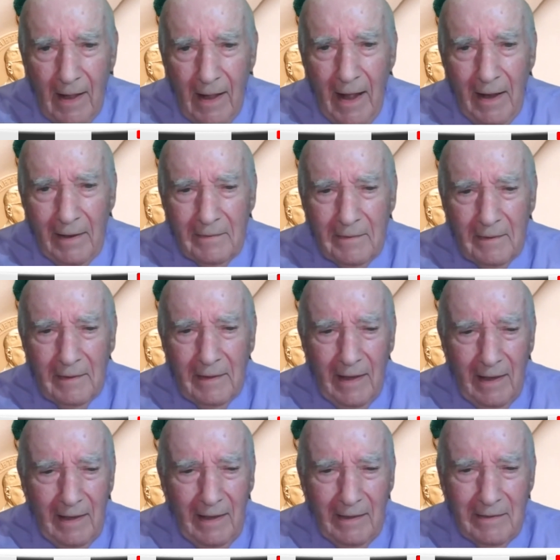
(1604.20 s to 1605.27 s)
and
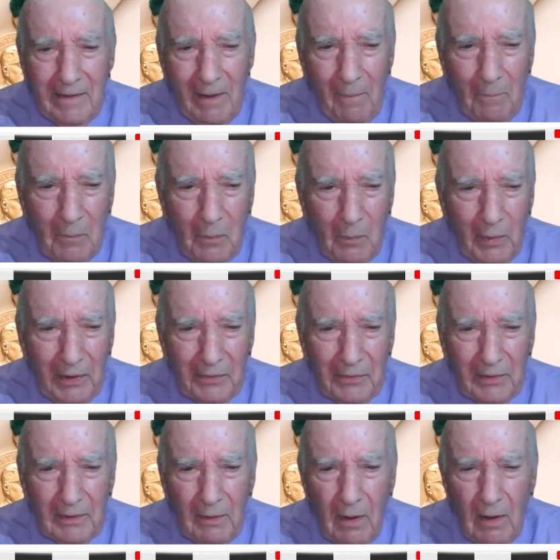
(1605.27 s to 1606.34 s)
end up with
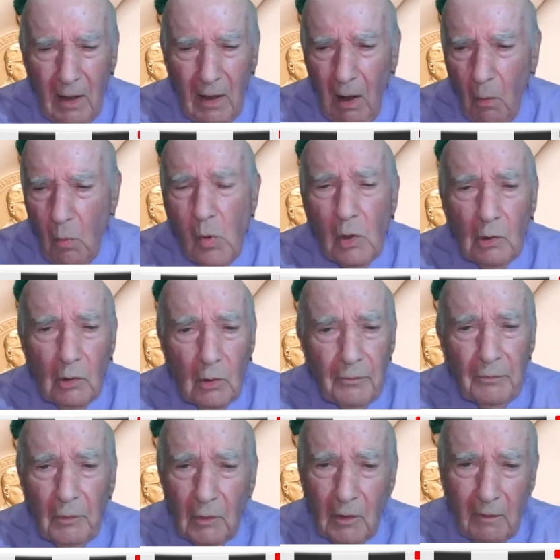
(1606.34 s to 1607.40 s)
a
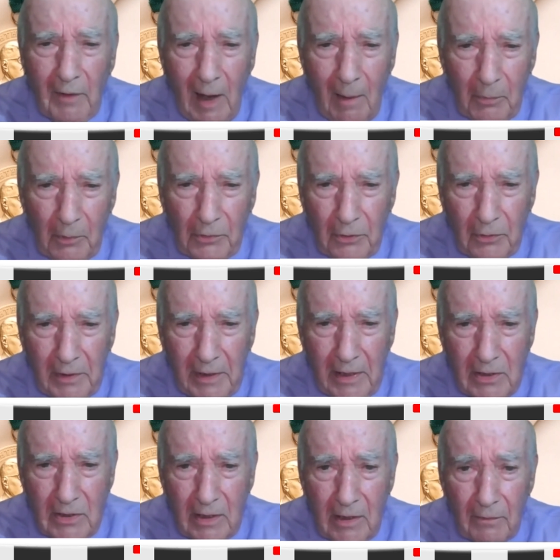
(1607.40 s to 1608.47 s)
world full of
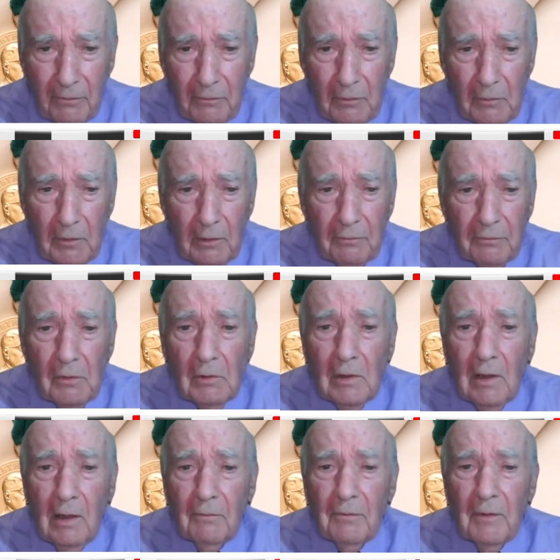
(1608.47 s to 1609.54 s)
opportunities and
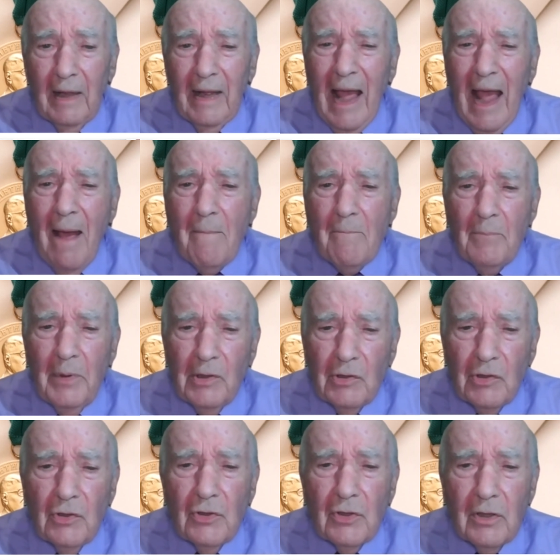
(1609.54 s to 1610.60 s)
full of
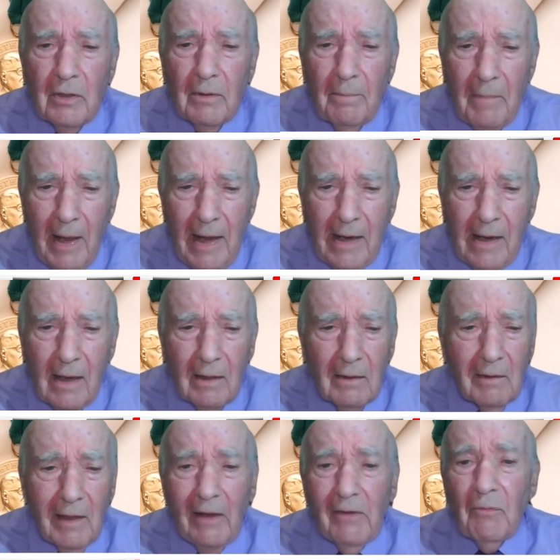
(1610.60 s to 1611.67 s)
ambitions to make
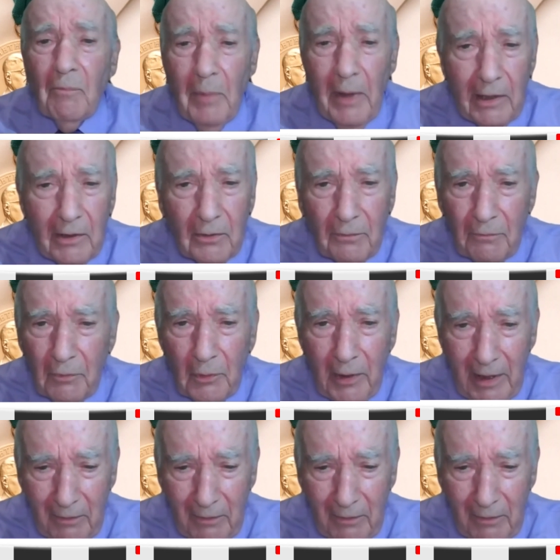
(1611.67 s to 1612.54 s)
life better for